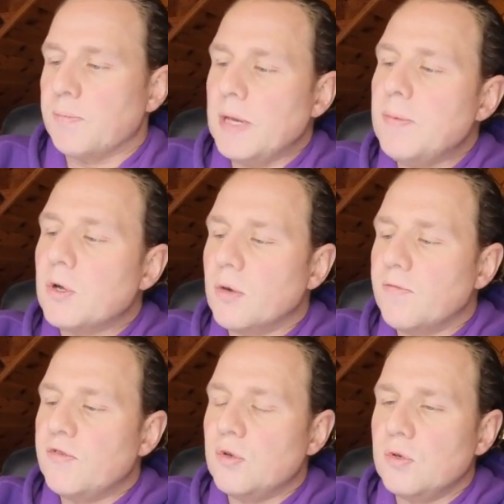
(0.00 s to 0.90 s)
People
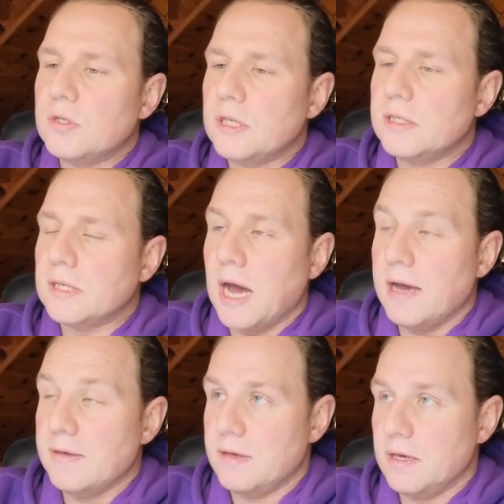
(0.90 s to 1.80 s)
confuse this.
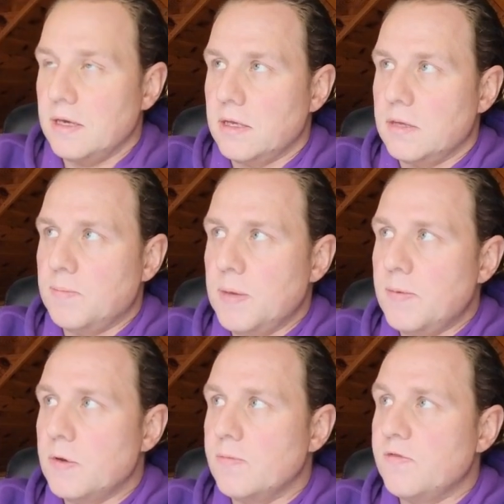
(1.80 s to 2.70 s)
I think
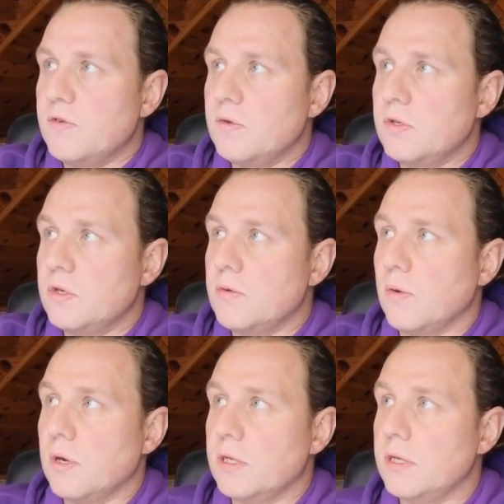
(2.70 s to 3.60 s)
people confuse the
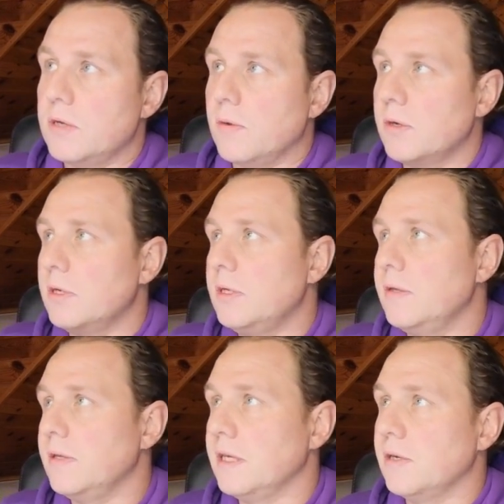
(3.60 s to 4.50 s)
quality and quantity
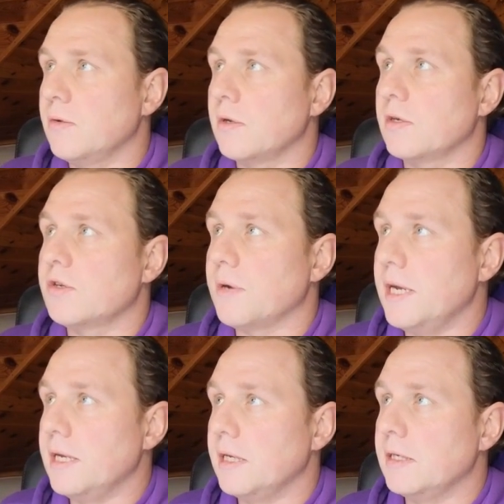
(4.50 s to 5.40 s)
thing or
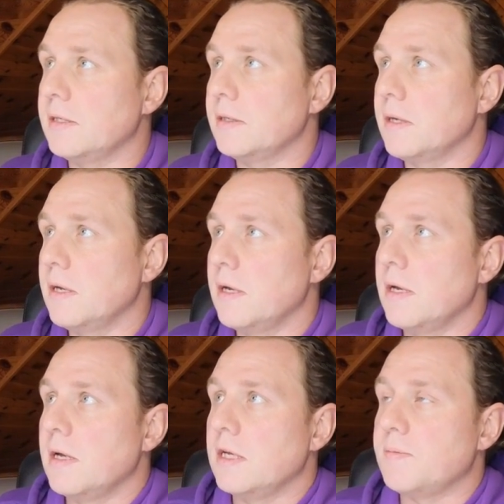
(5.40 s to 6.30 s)
training is,
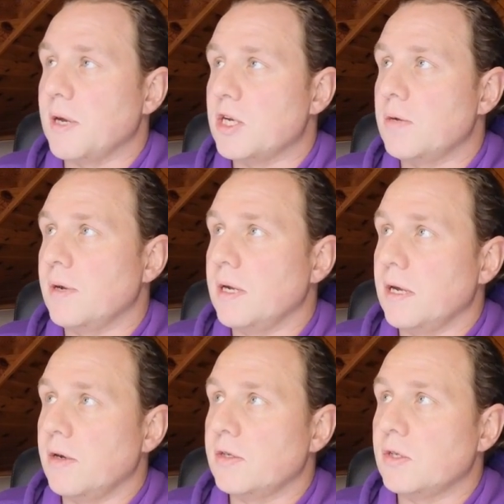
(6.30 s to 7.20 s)
especially when
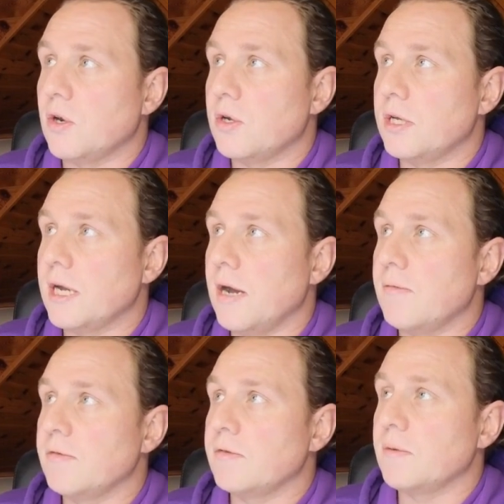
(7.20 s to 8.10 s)
they're starting
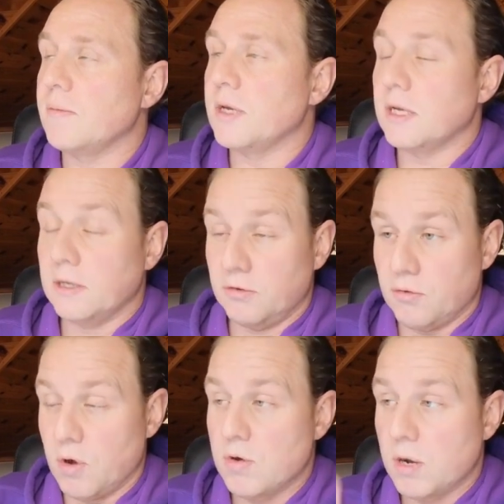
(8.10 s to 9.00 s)
out with swimming, and
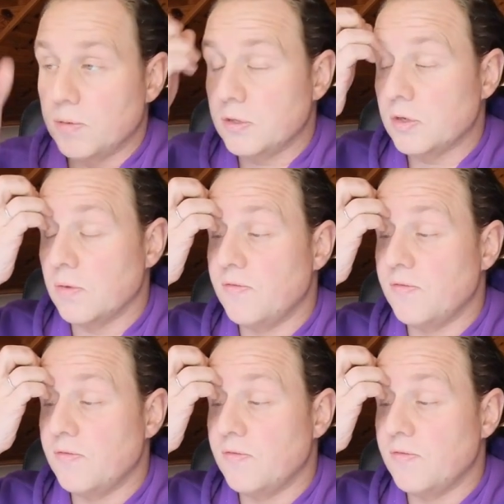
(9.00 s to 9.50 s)
grown-ups